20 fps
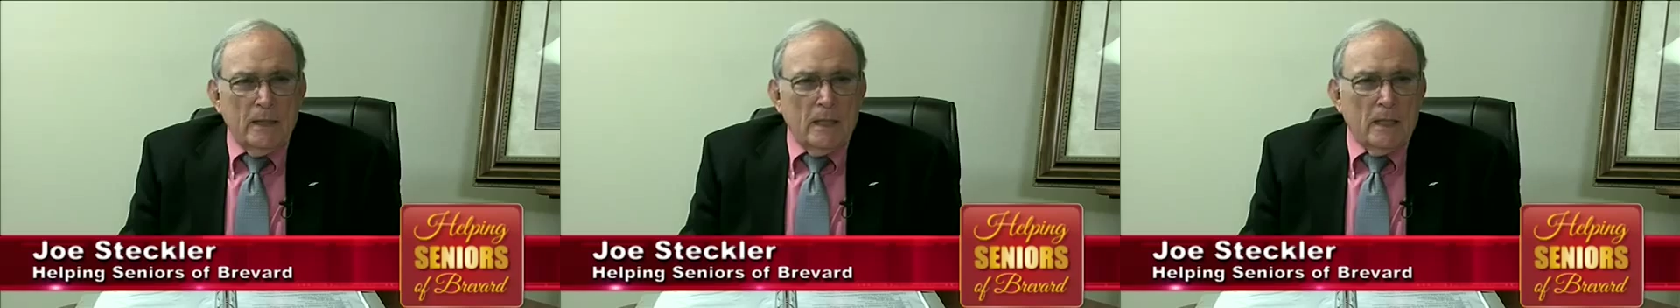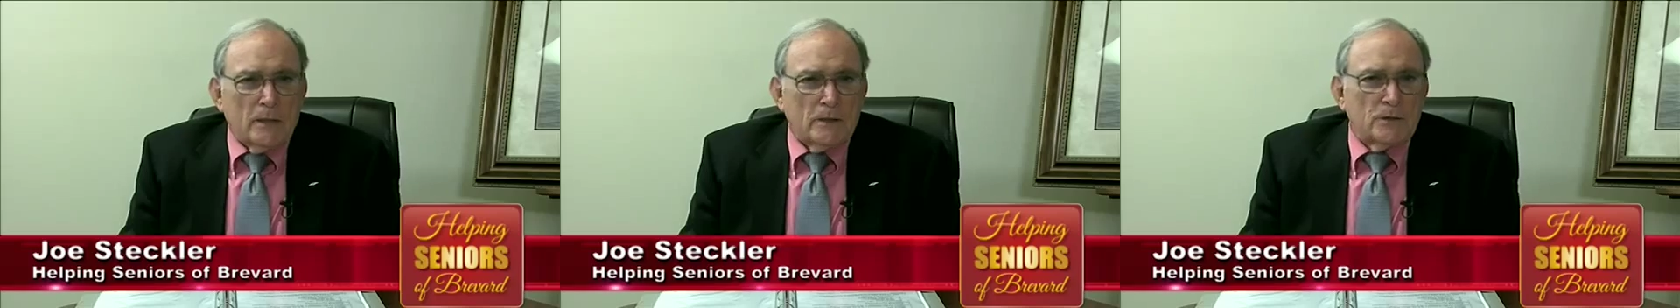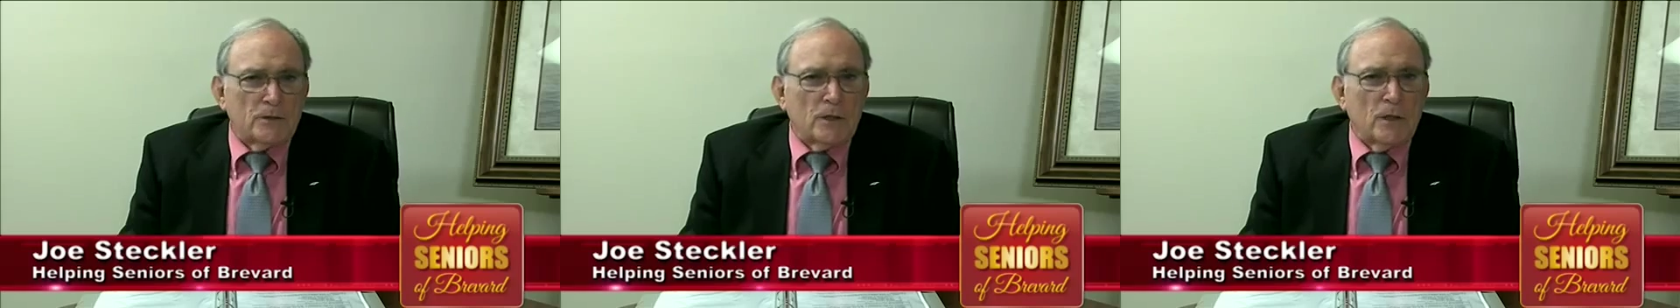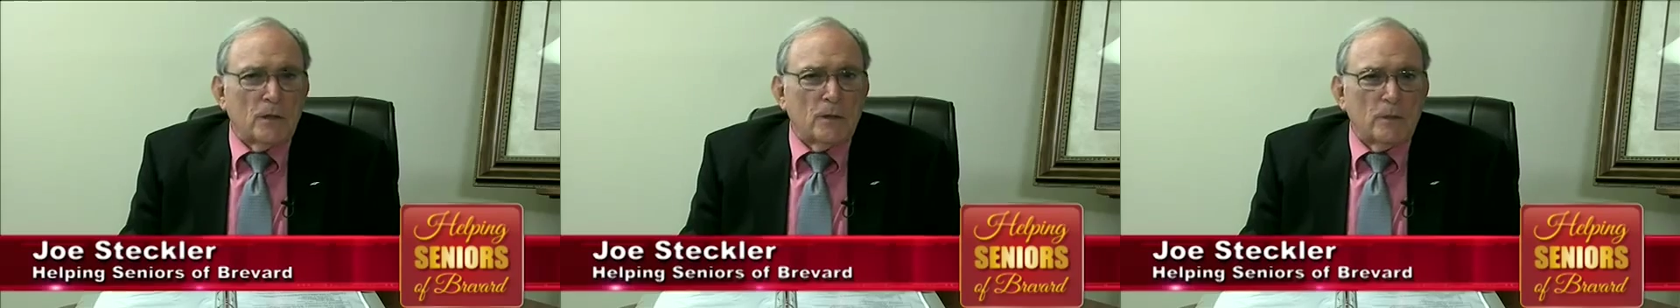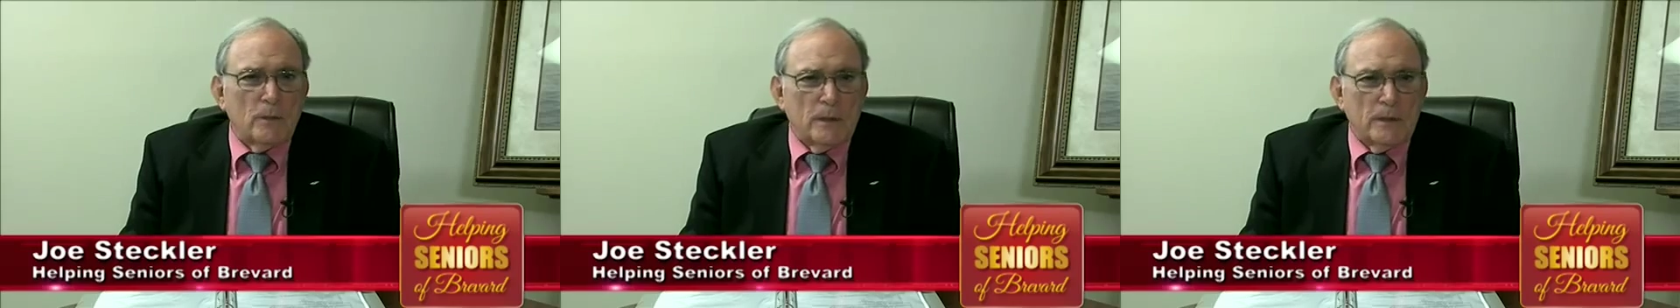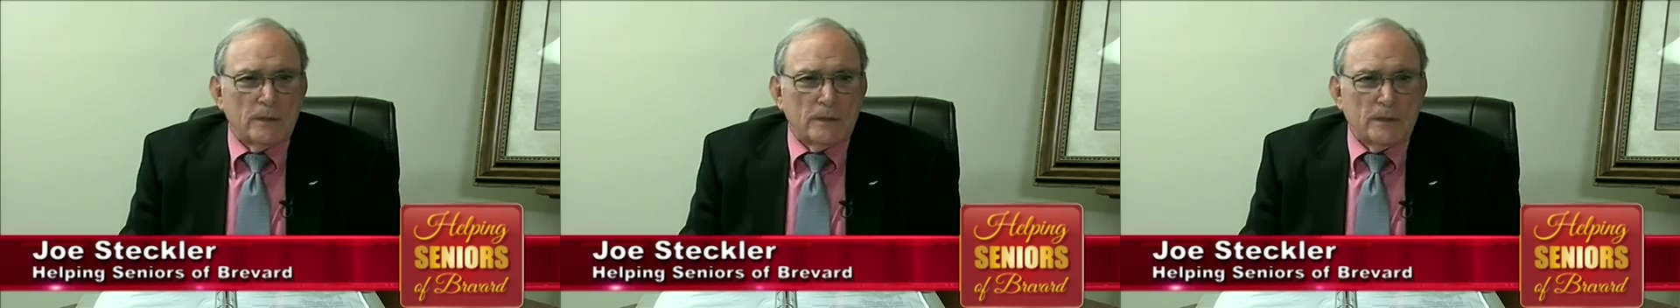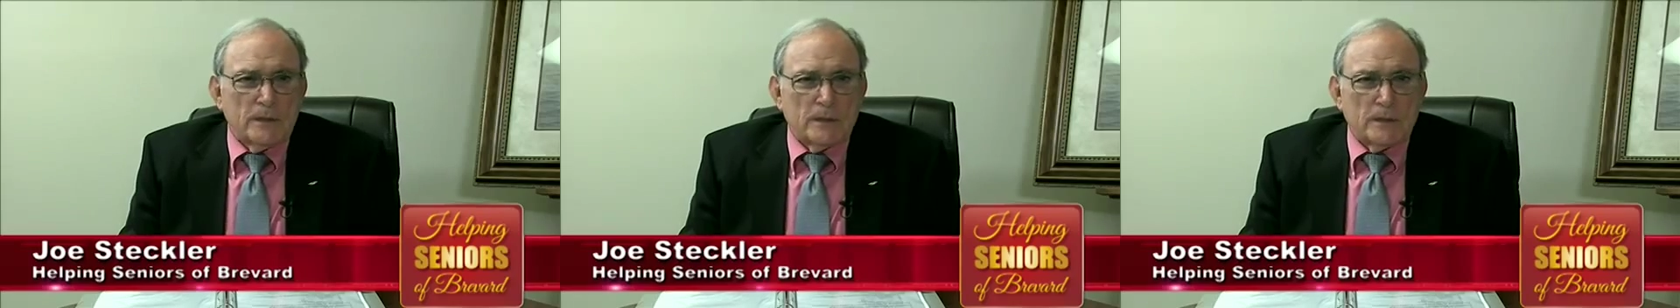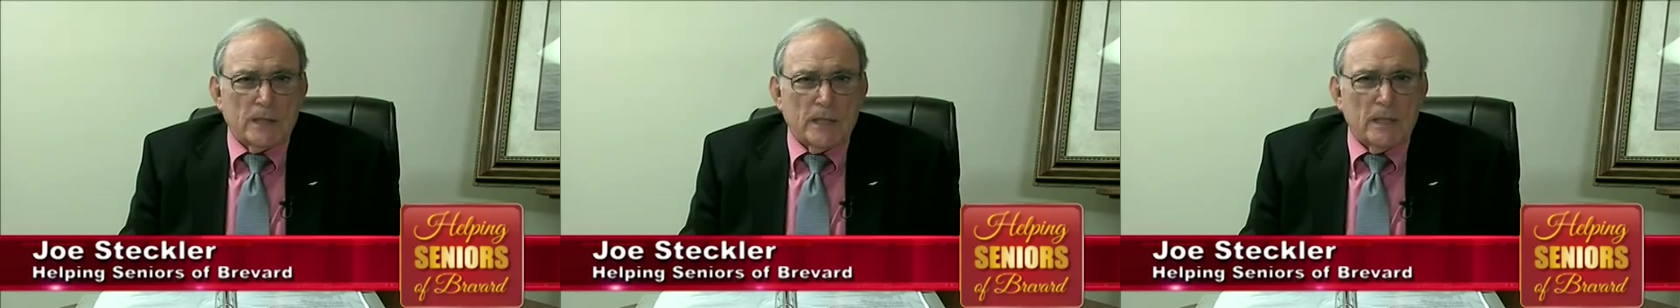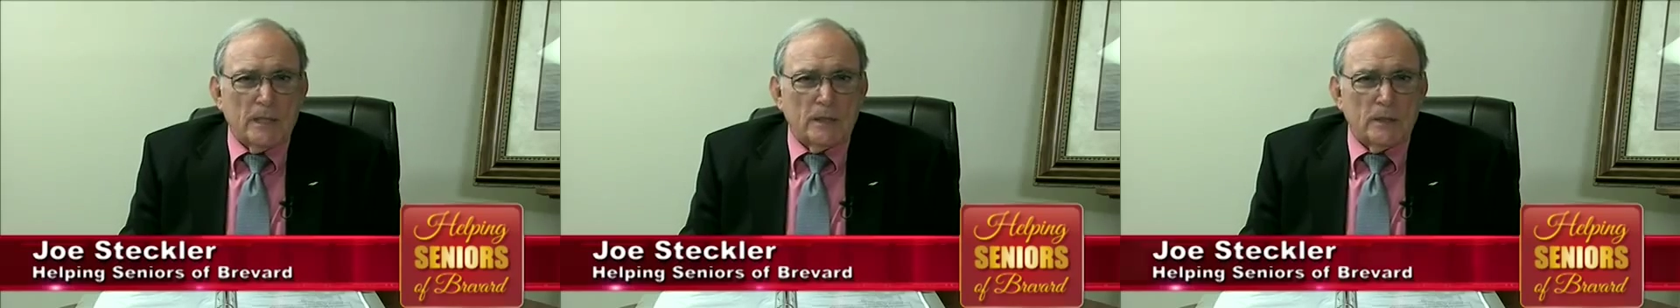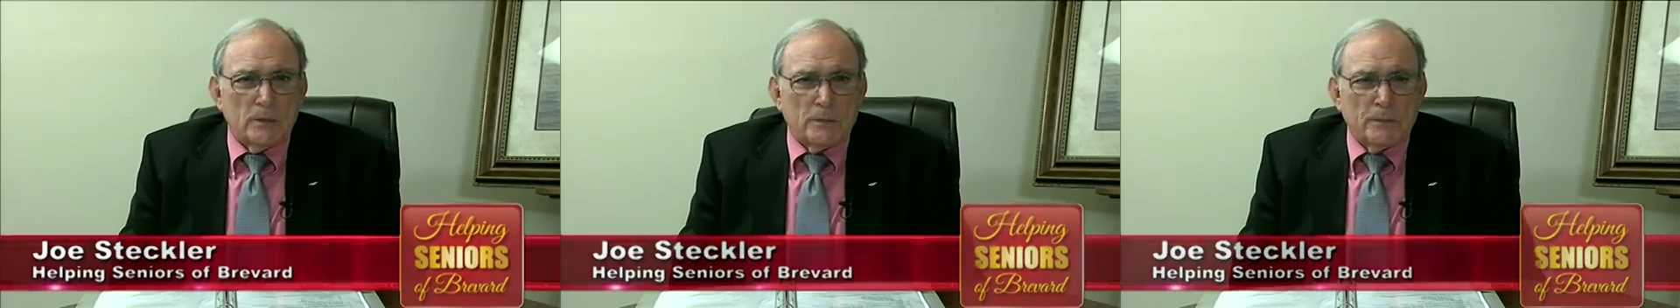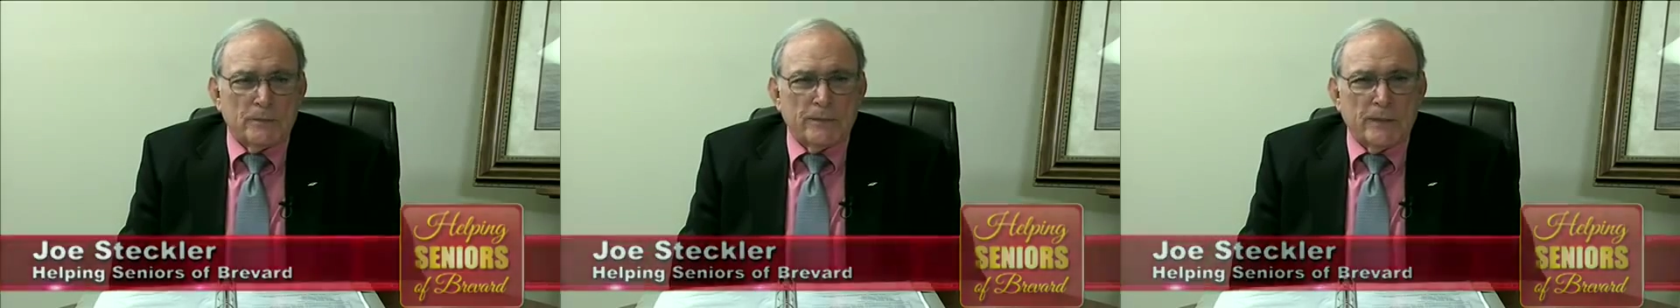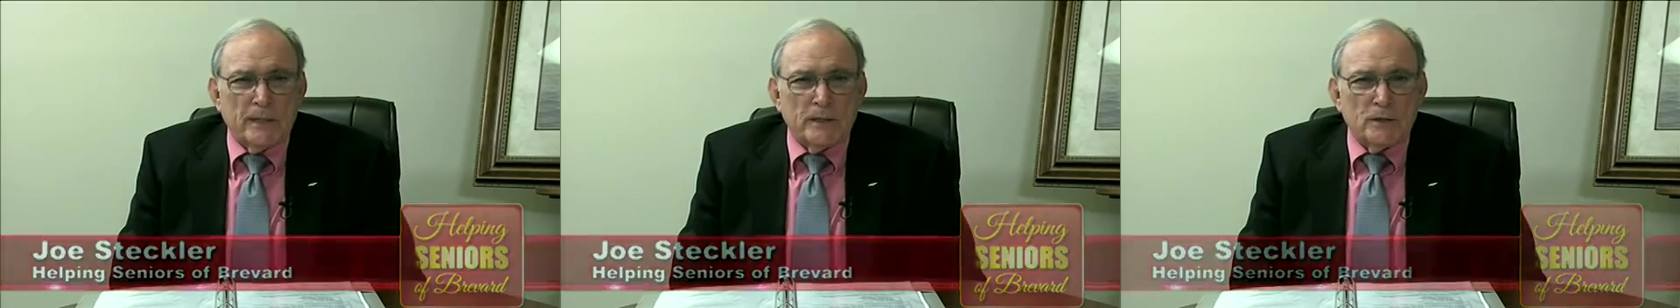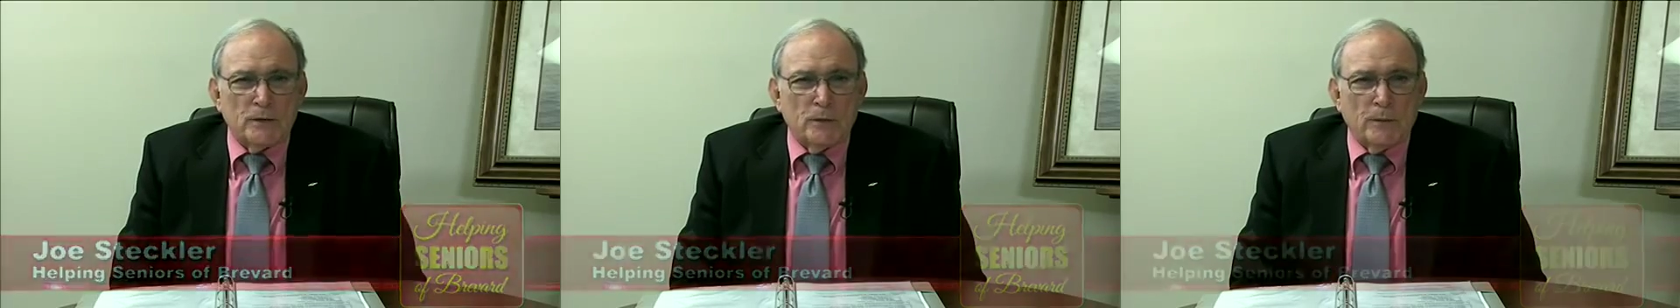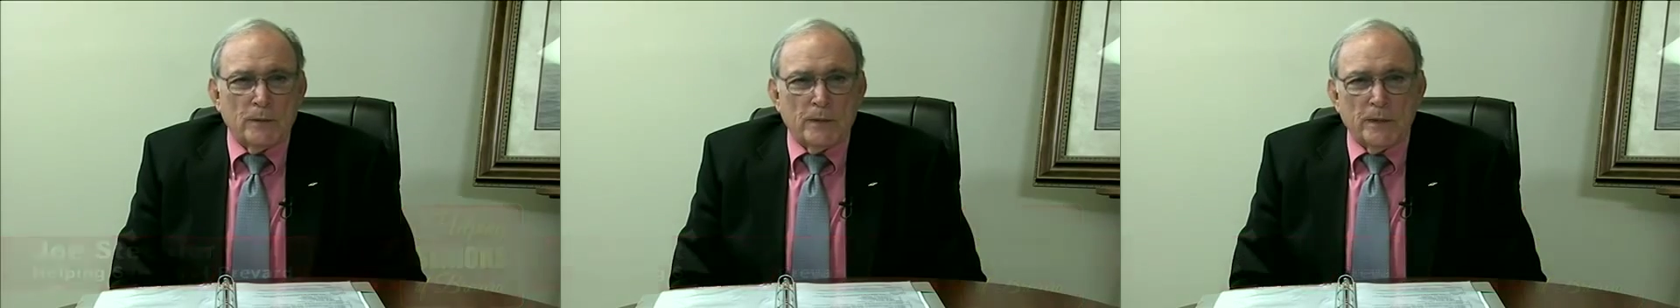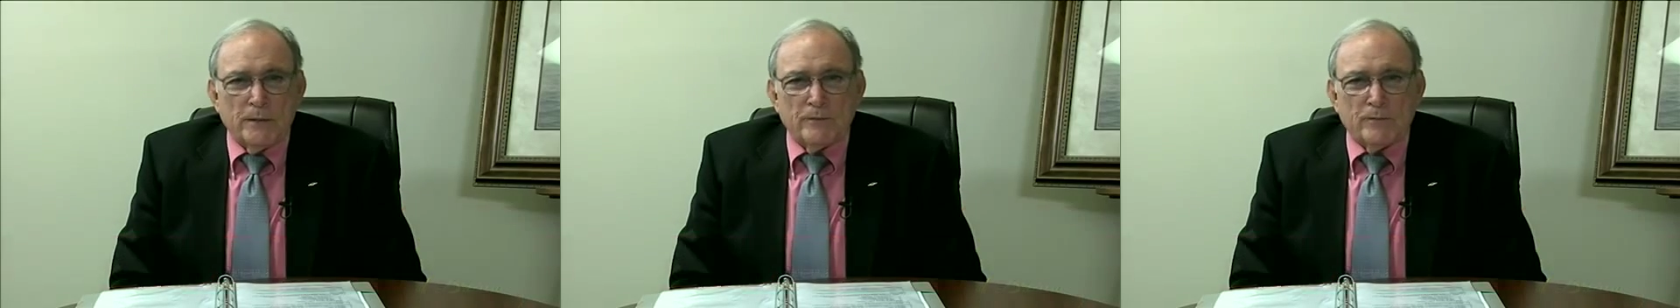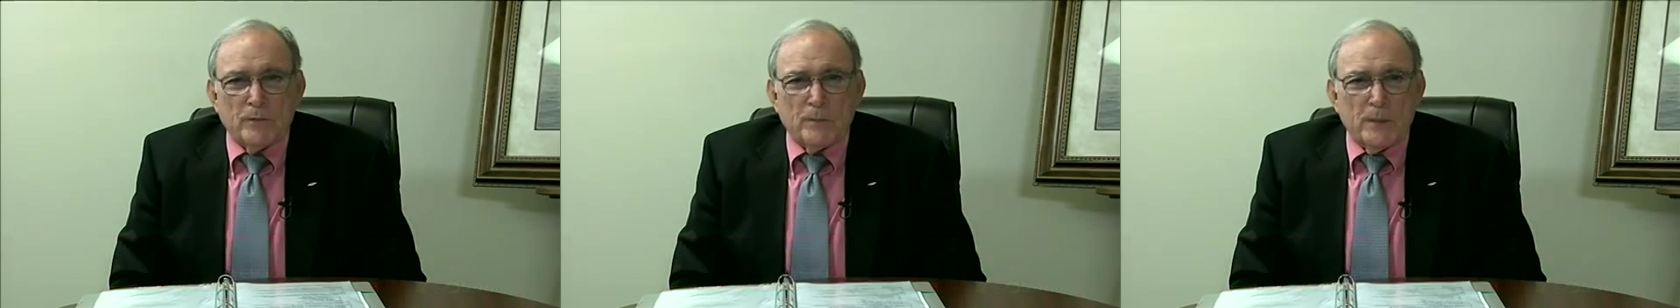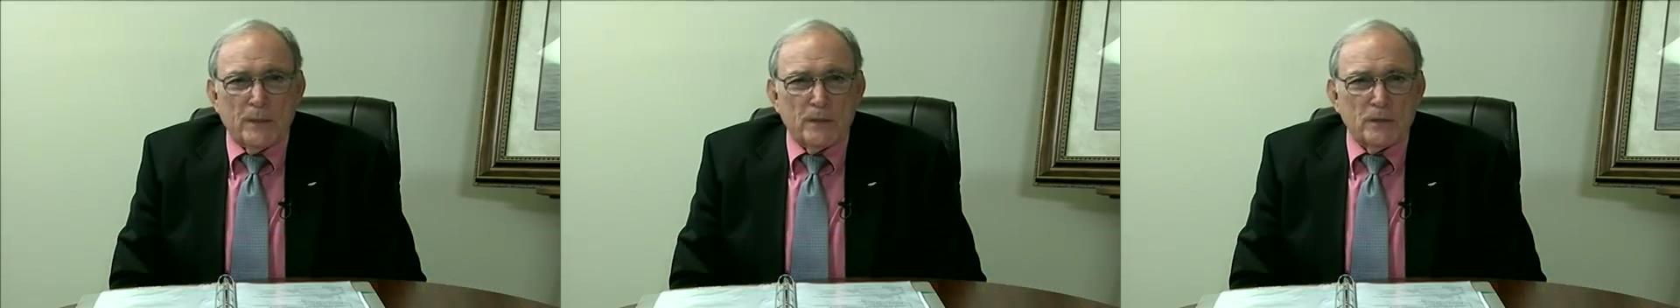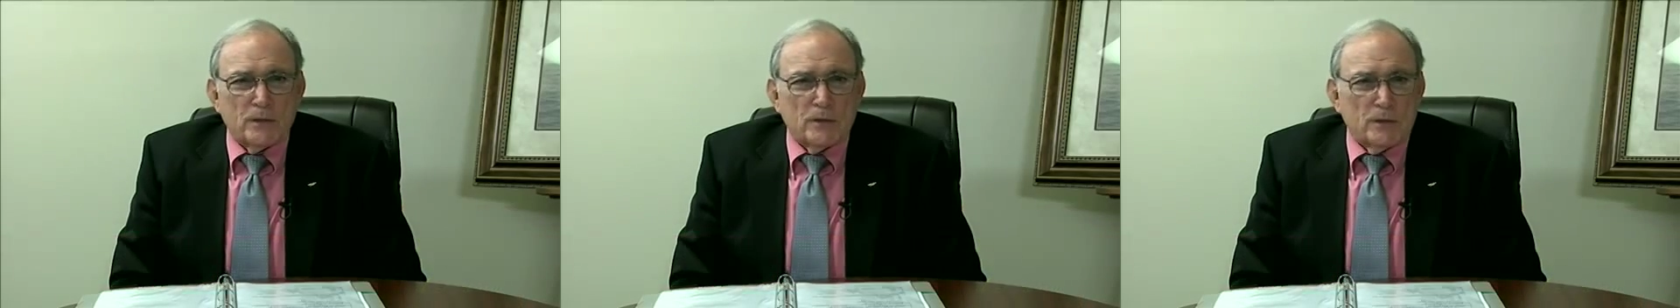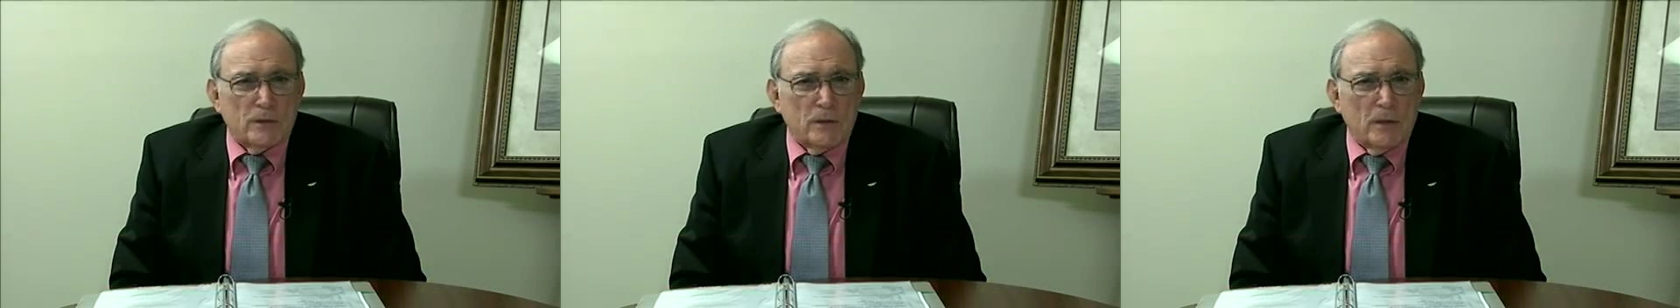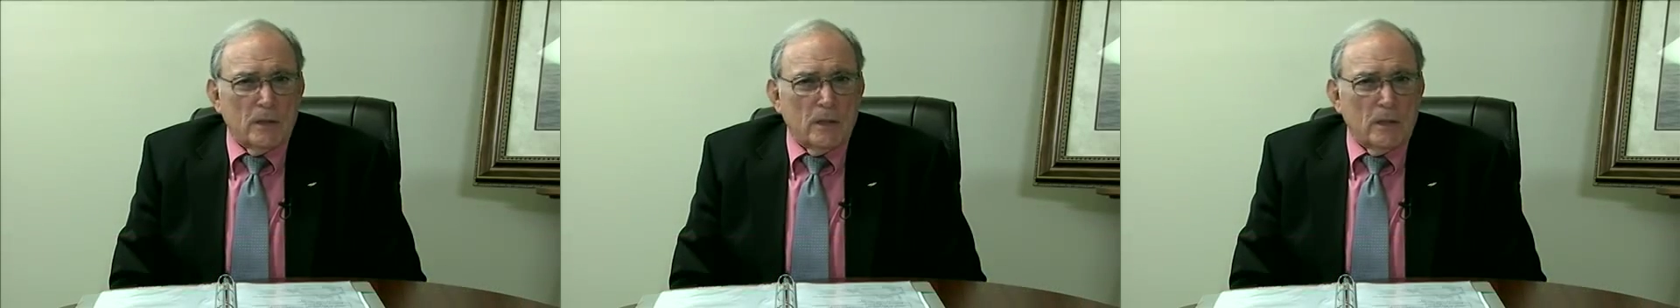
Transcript: Our show is designed to provide you with information